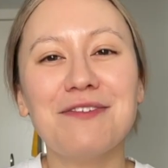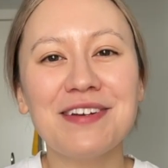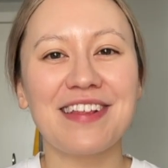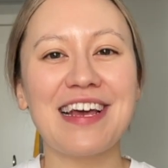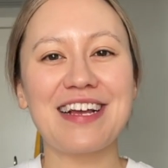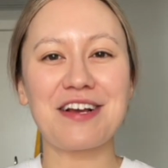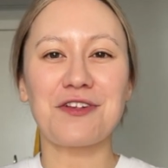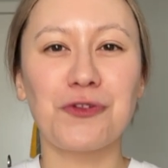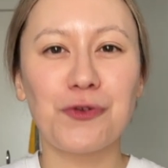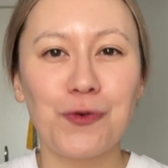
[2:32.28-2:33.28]
was
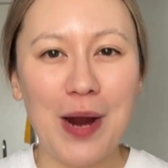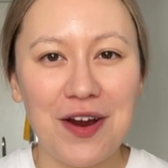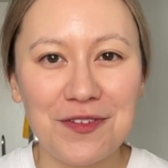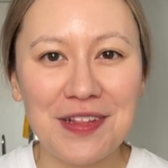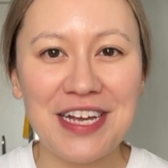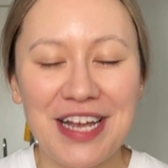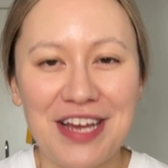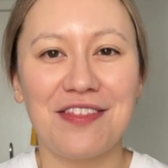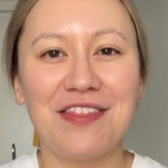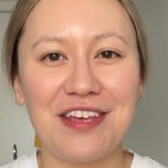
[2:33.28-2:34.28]
squarely
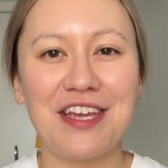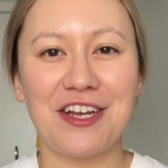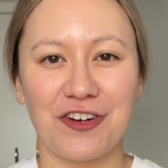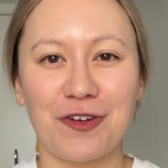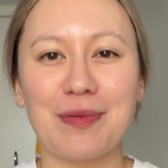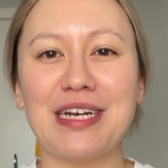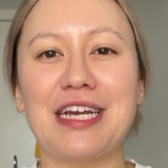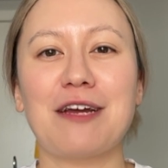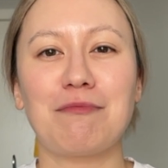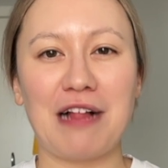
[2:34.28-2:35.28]
in the
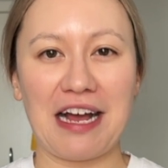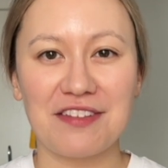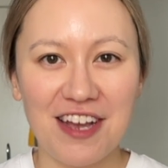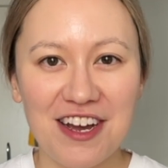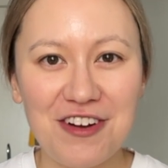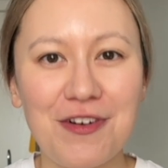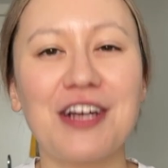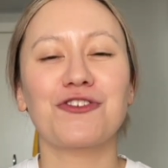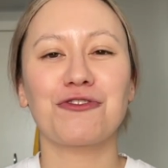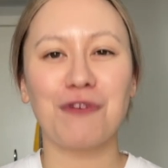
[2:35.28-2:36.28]
intermediate plateau,
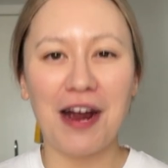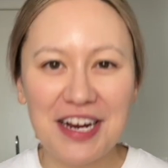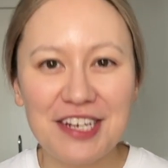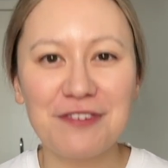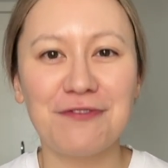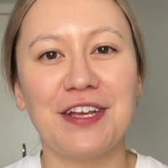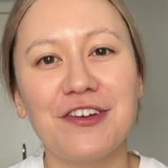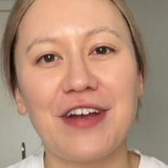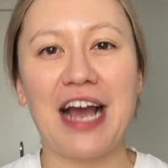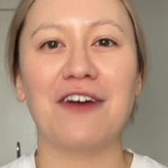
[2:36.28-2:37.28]
trying to
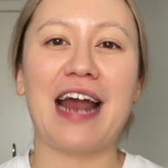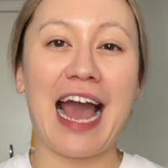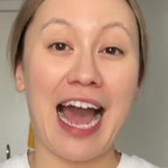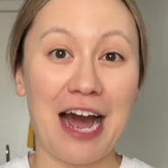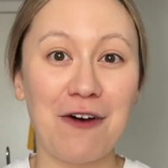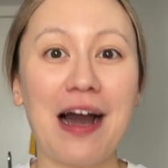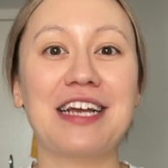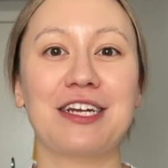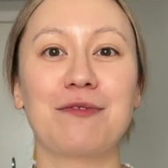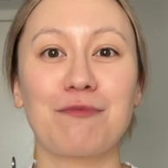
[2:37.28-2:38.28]
figure out how I
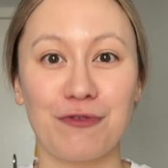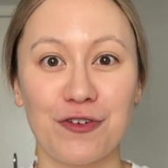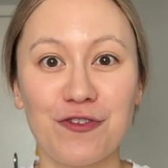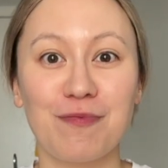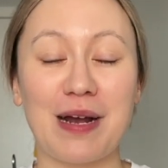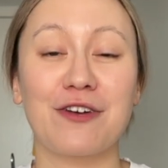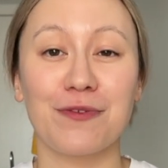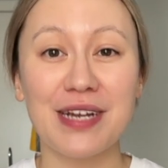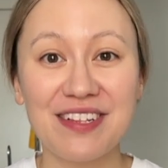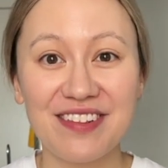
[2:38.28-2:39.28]
could improve my
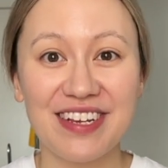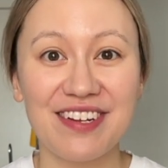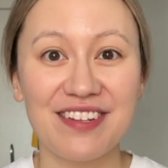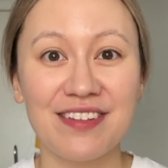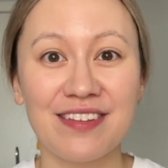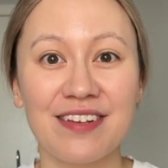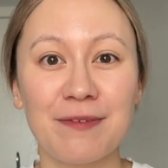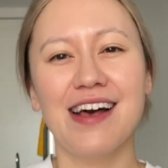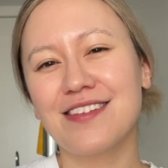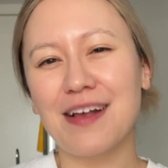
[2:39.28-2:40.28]
Korean skills,
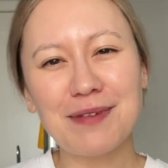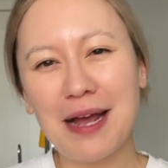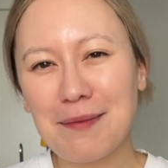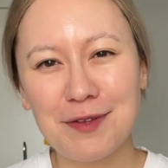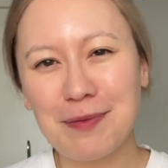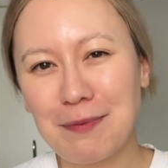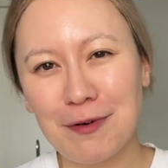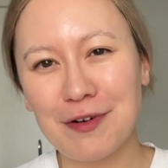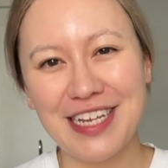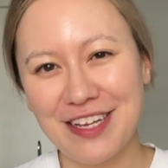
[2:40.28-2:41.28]
sometimes
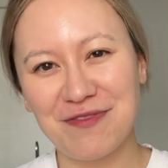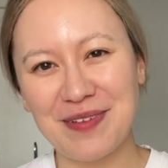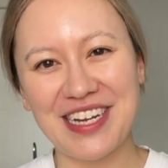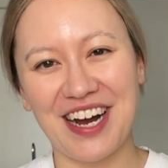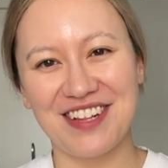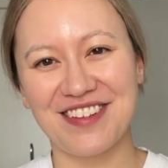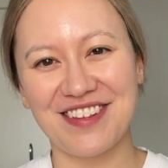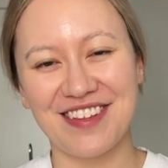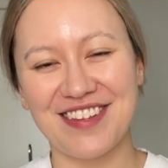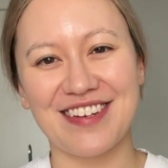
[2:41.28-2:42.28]
people would give me
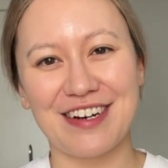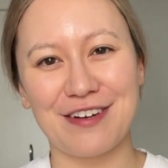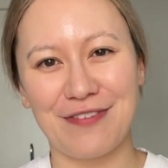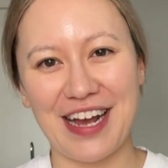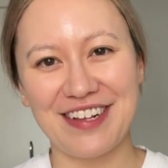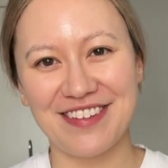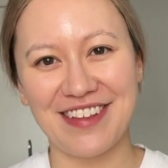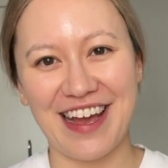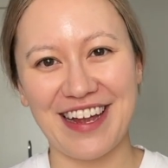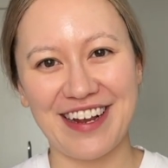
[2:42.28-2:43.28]
unsolicited advice
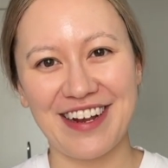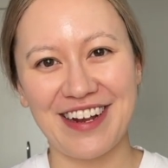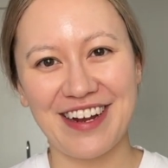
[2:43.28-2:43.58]
like,